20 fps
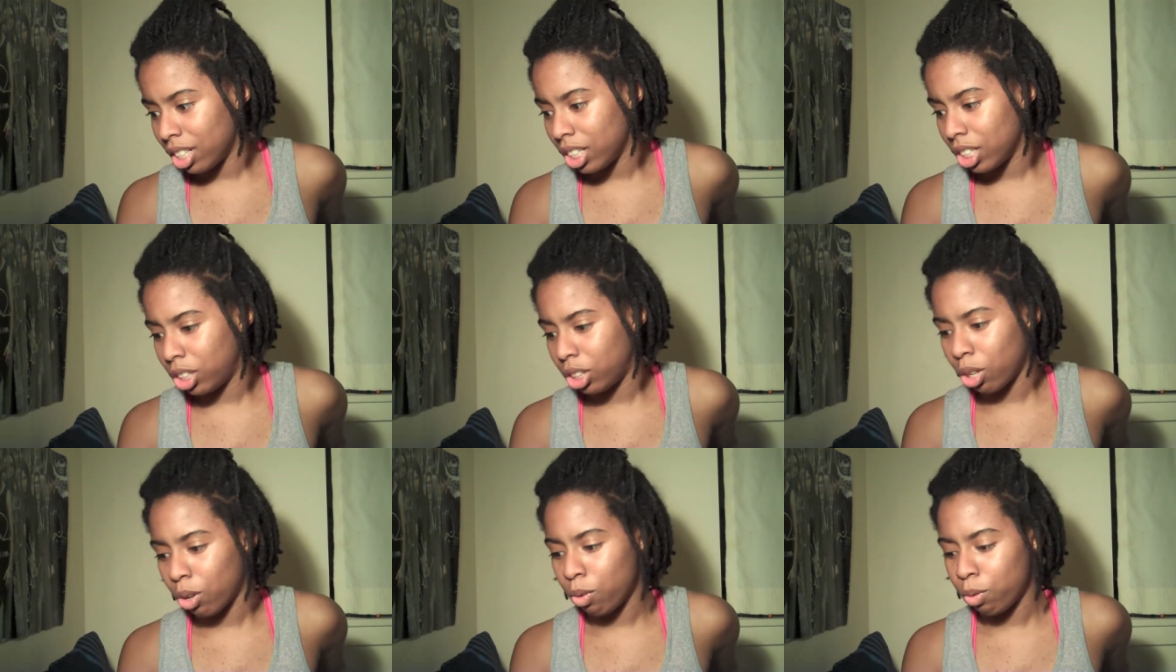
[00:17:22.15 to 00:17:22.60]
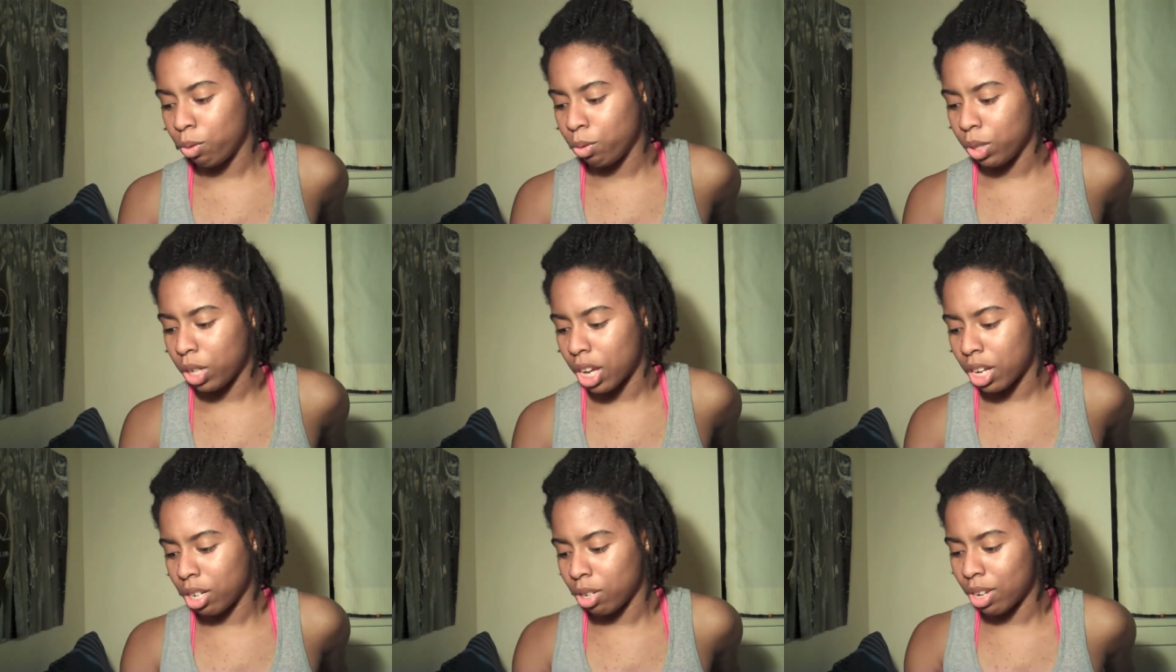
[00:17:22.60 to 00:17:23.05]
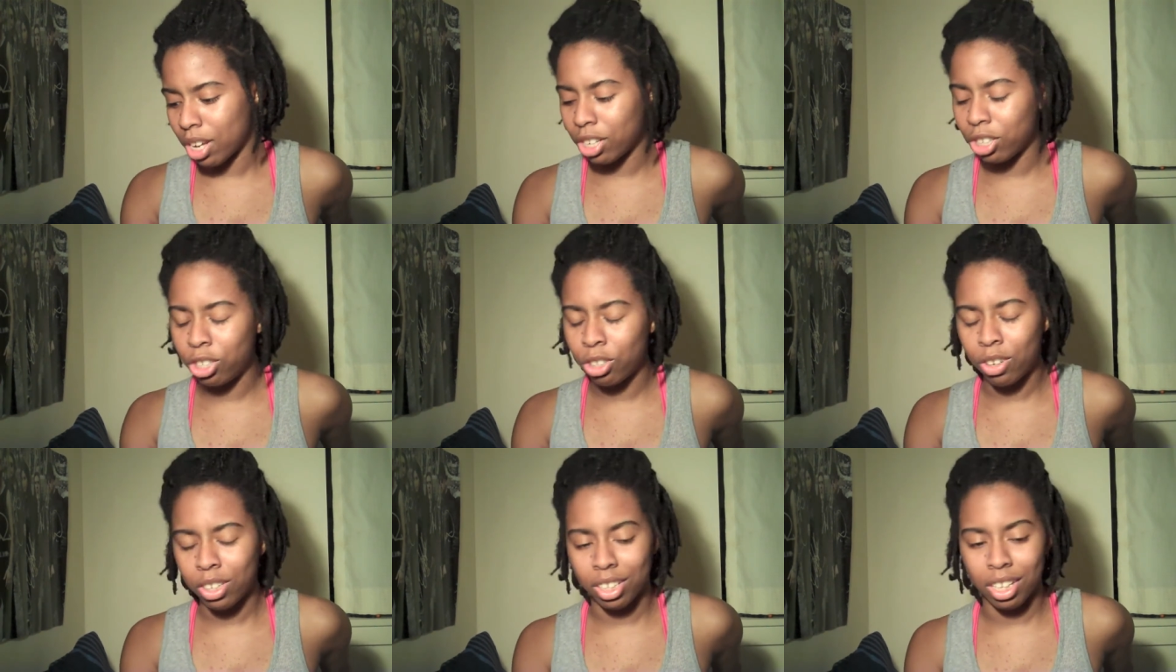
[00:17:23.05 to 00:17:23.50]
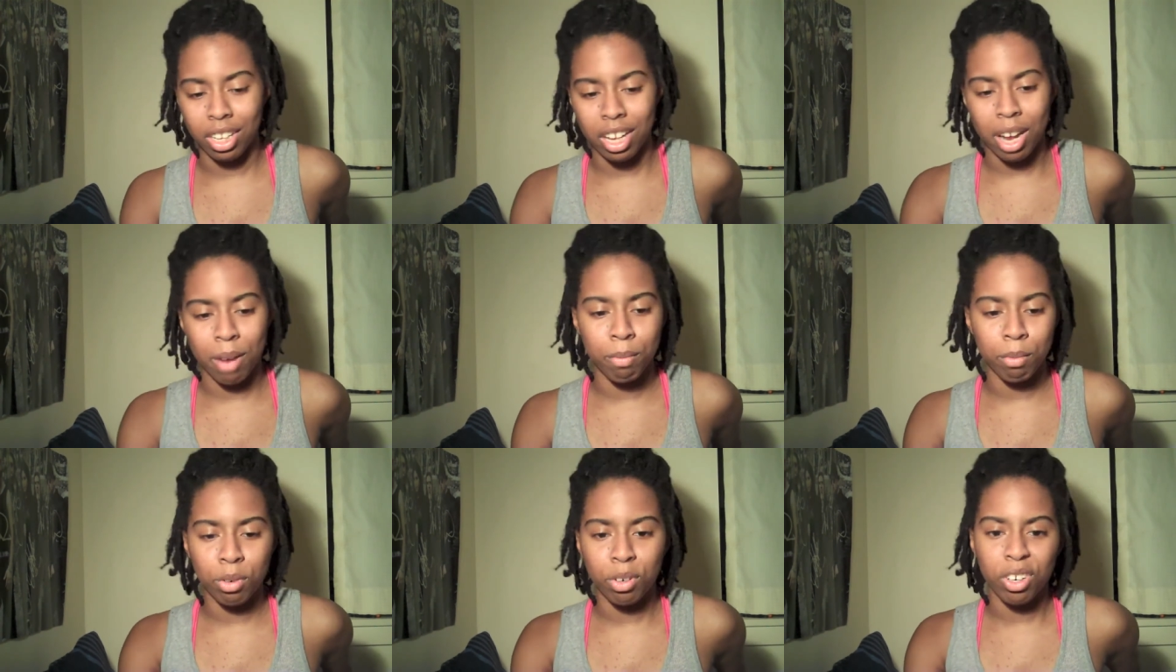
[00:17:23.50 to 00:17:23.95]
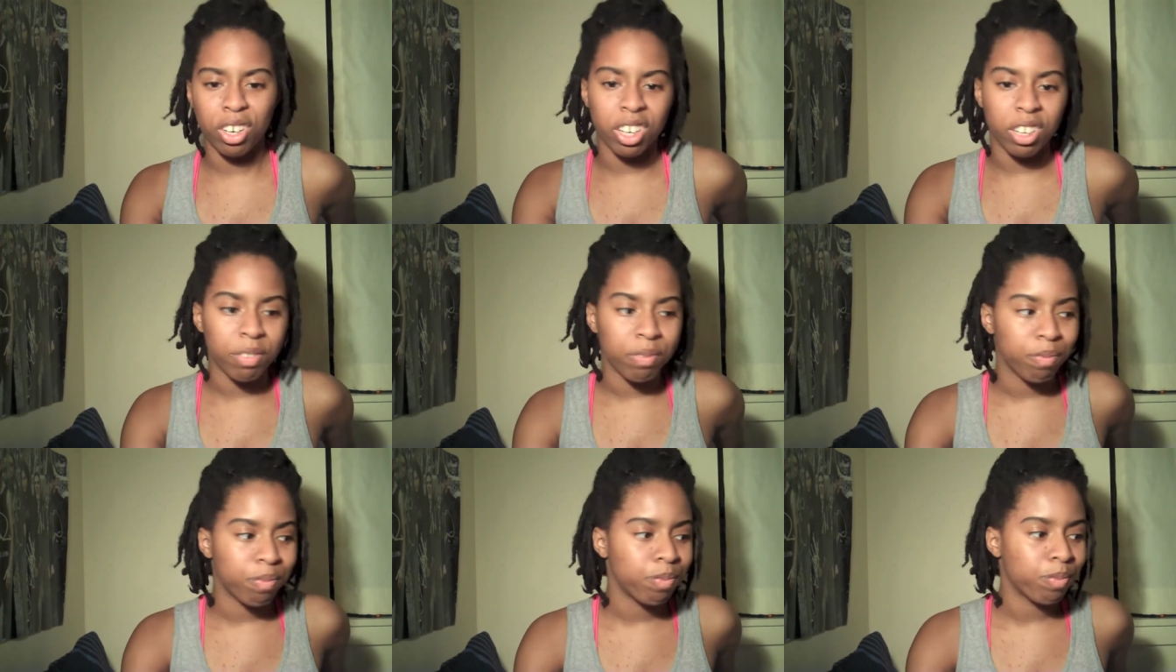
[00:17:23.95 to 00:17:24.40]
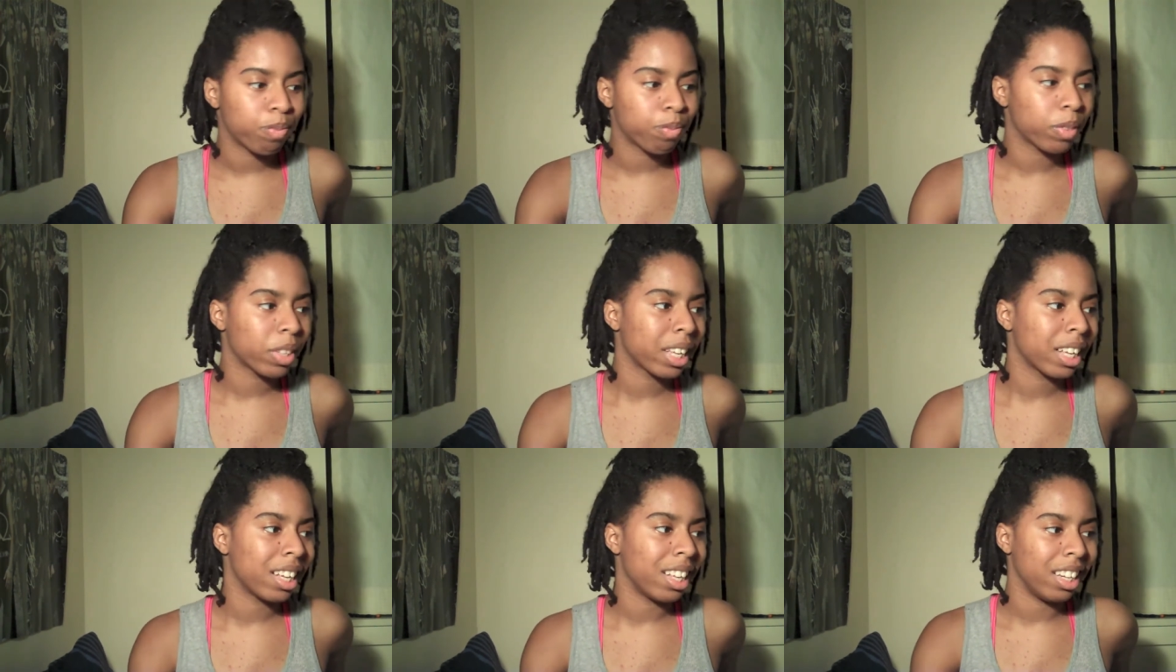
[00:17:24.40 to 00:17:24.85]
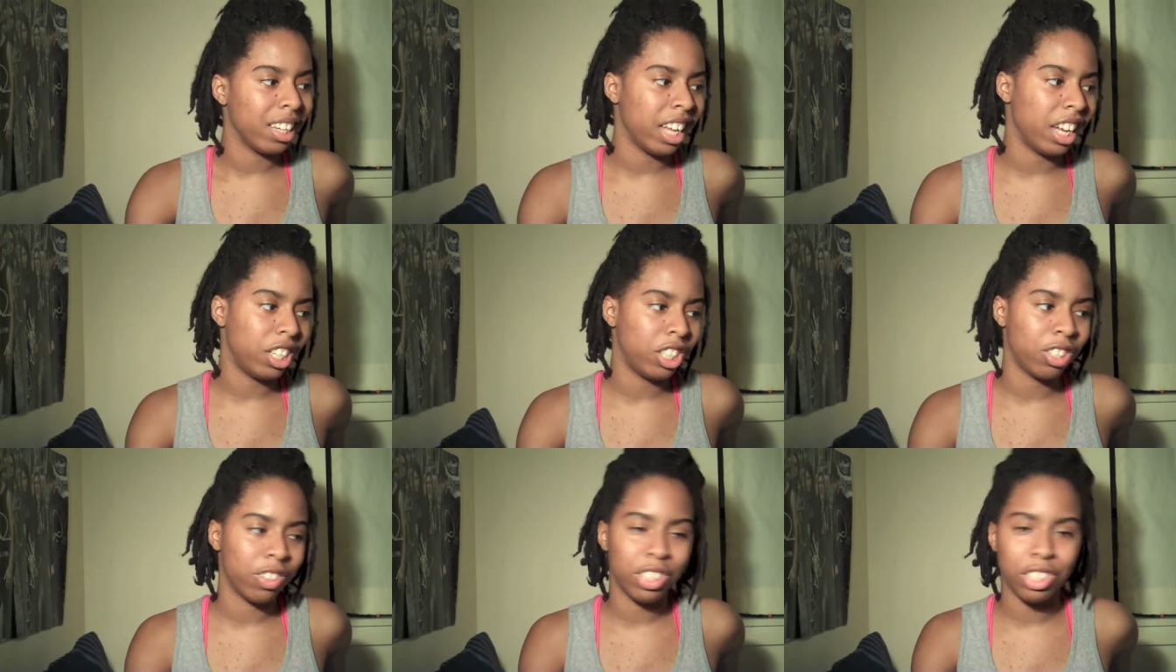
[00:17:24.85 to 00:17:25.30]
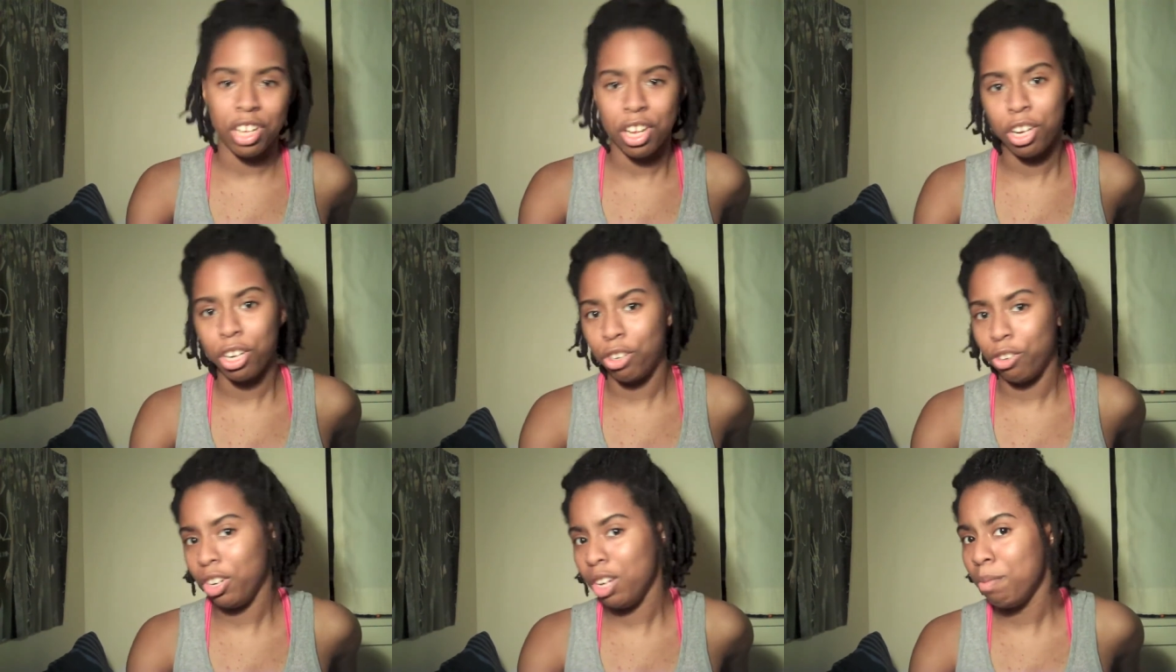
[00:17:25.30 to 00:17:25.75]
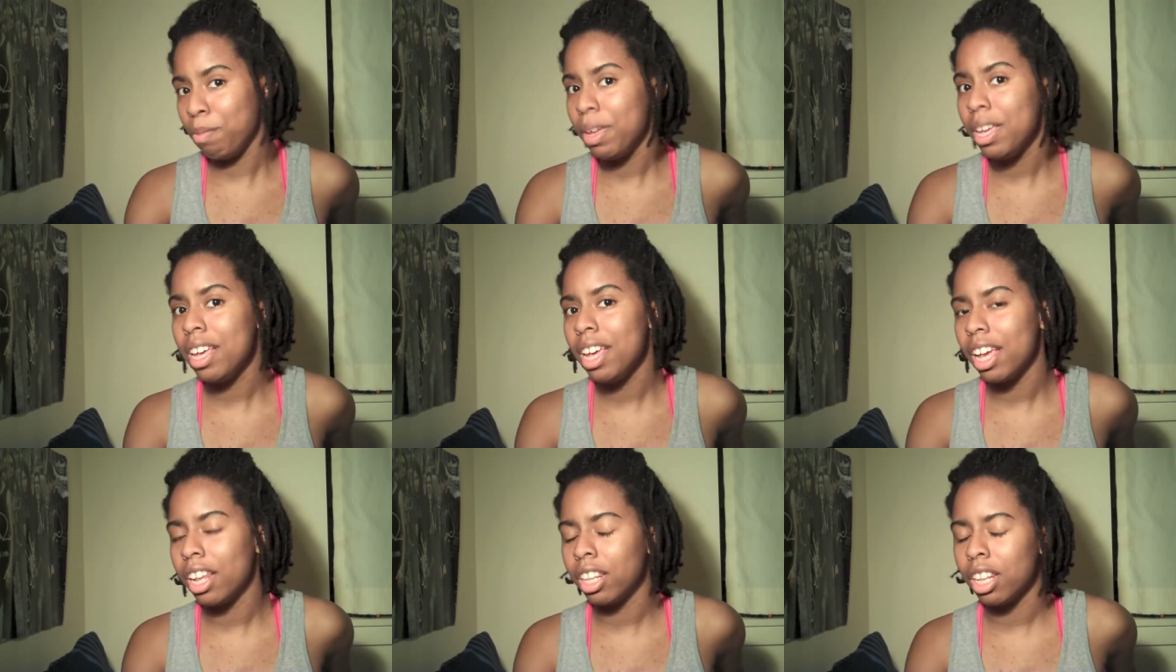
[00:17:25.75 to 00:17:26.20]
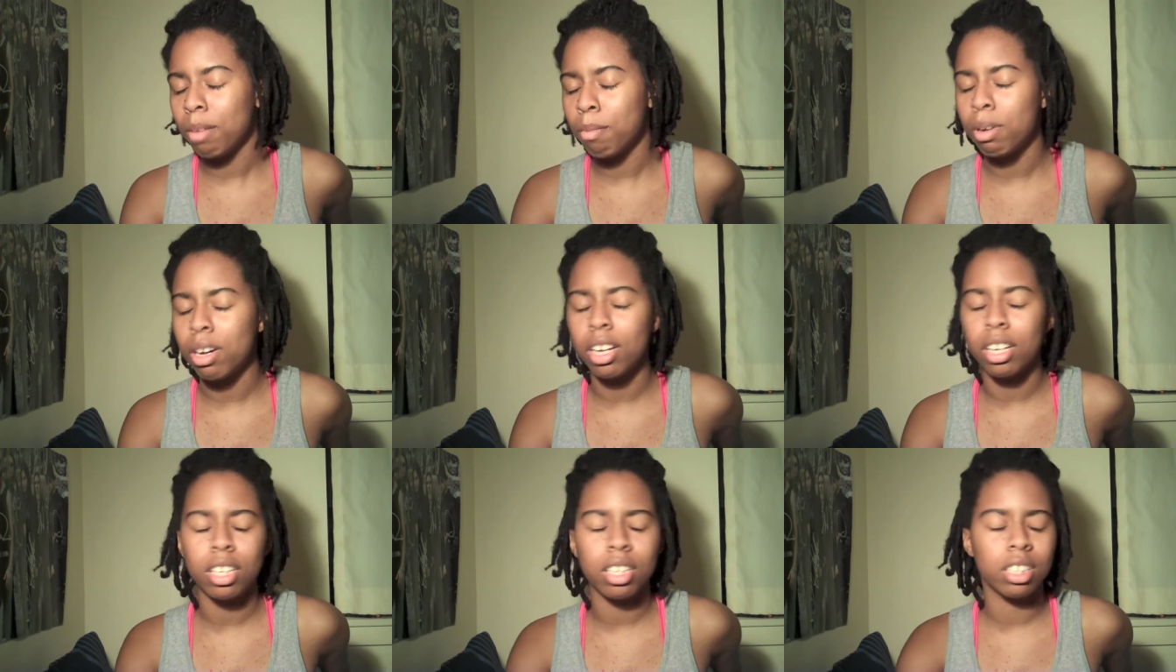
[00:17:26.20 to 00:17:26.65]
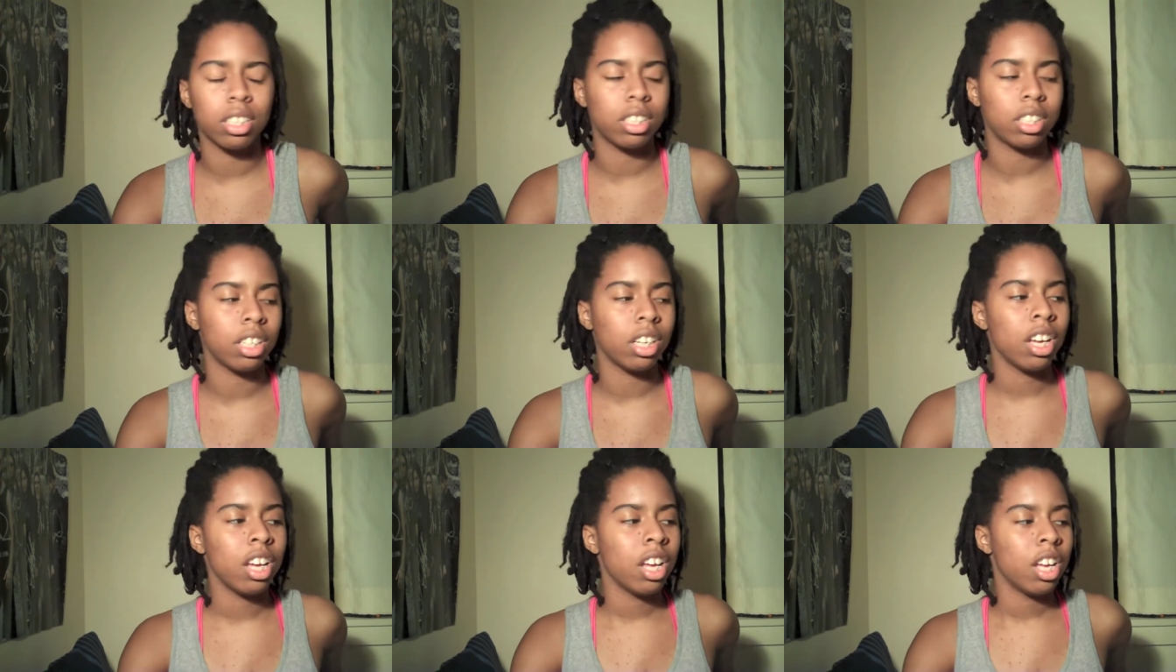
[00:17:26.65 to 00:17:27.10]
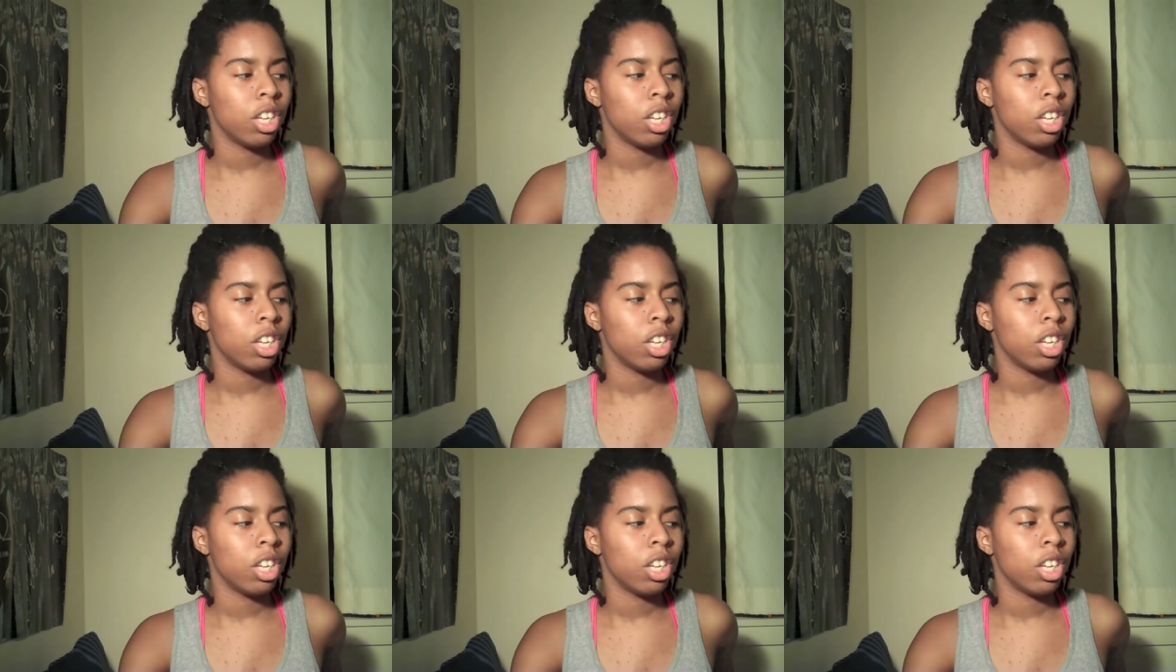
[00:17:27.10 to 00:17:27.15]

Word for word: so, and, and Jorah's a lot more lecherous and creepy in the books.